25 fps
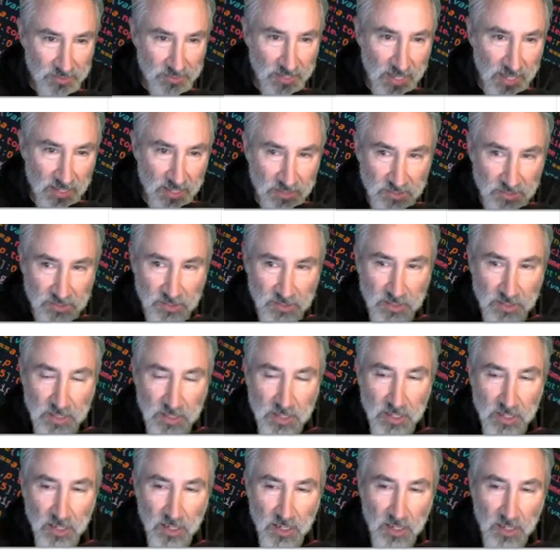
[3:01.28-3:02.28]
text.
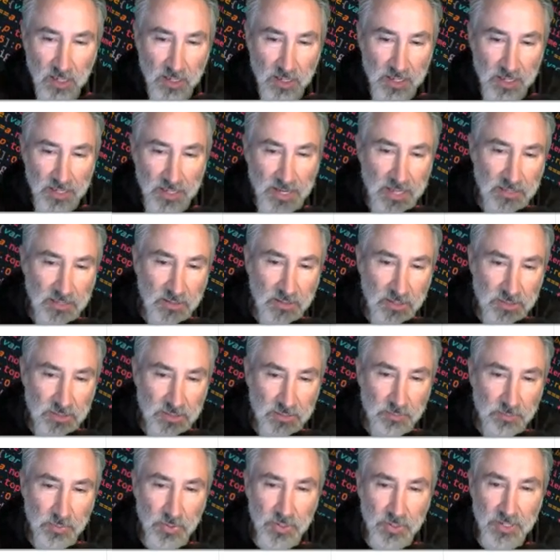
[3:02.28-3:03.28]
And I'd like
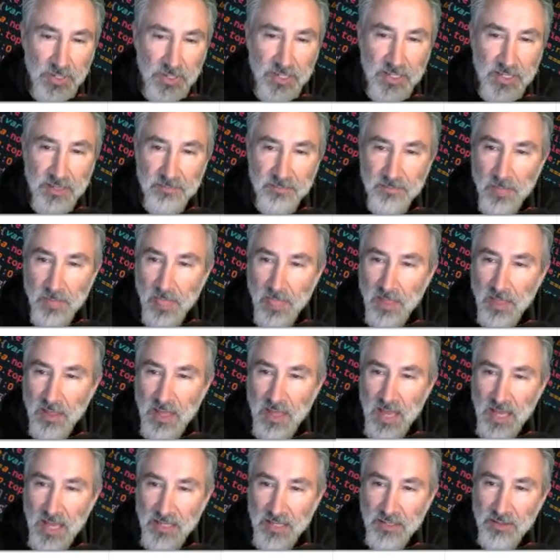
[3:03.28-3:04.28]
to put it
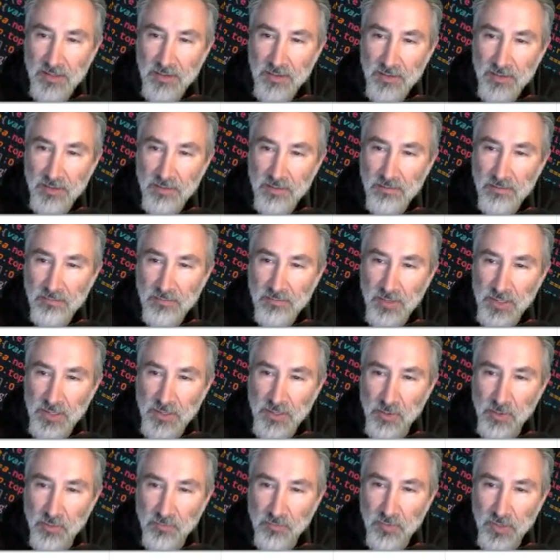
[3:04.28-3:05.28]
kind of
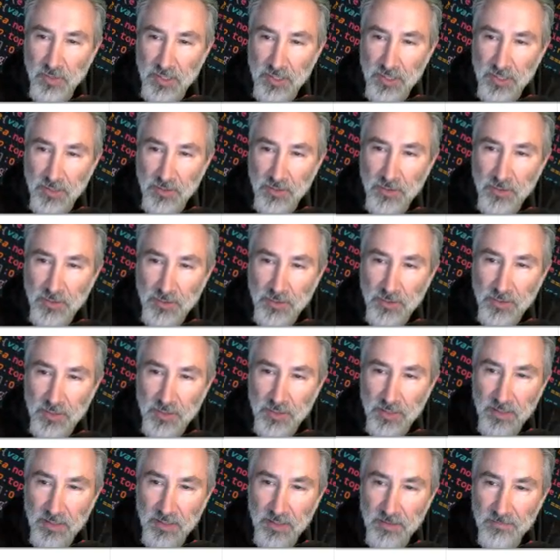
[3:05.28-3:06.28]
like over here,
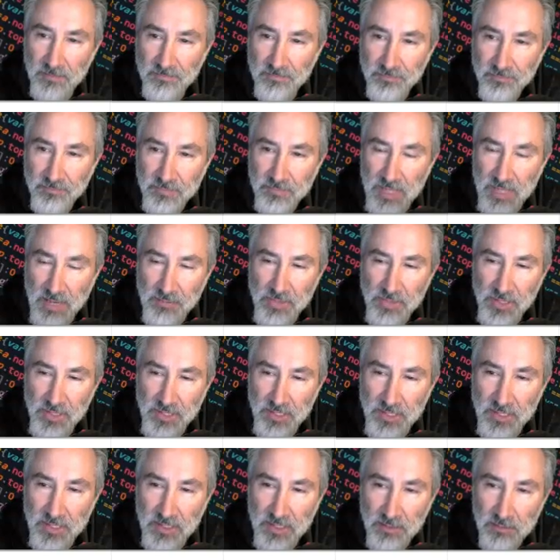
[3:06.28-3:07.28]
I'm
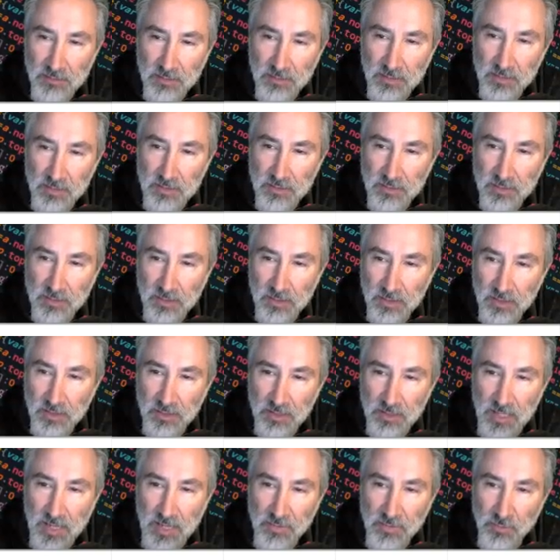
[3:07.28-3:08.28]
thinking,
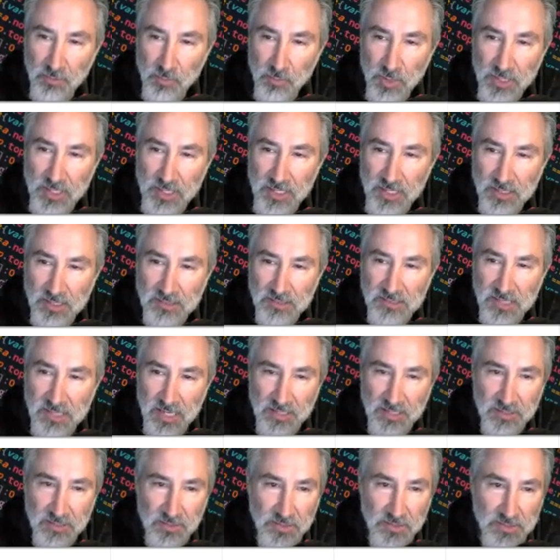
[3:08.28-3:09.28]
on the right-hand
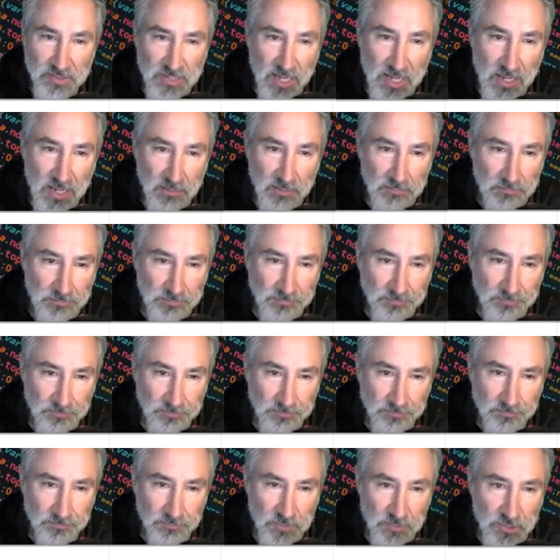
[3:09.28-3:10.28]
side near the top.
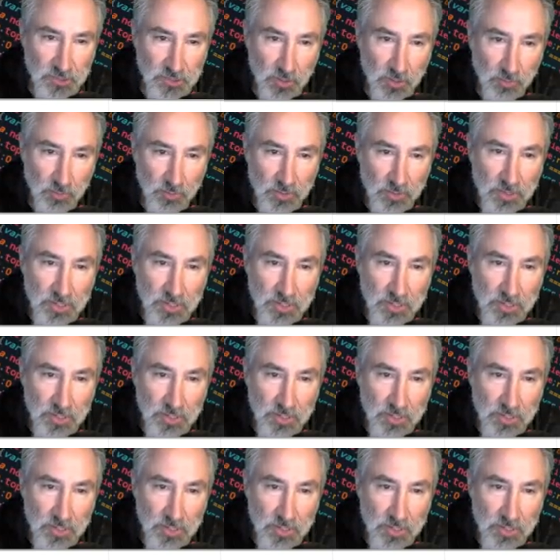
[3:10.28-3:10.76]
So